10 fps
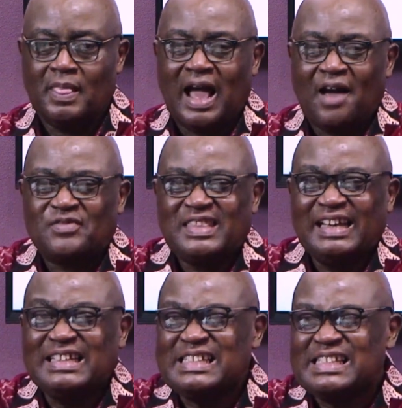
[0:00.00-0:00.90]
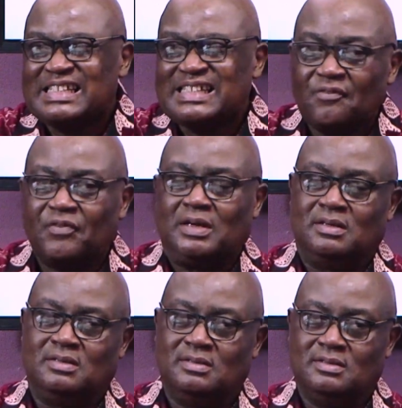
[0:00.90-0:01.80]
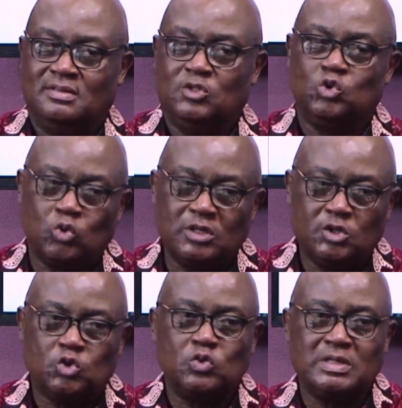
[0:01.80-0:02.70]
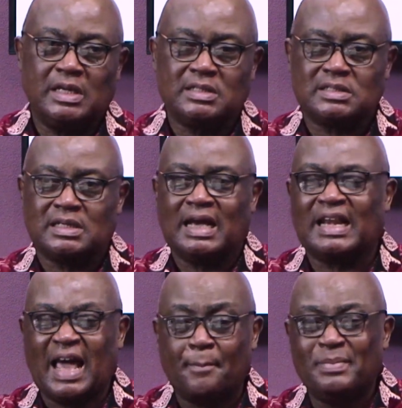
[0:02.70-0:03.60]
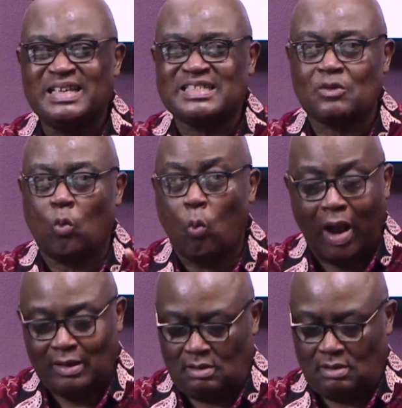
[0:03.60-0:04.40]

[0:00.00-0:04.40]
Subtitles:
I've done 7 in 22 years and I missed 1.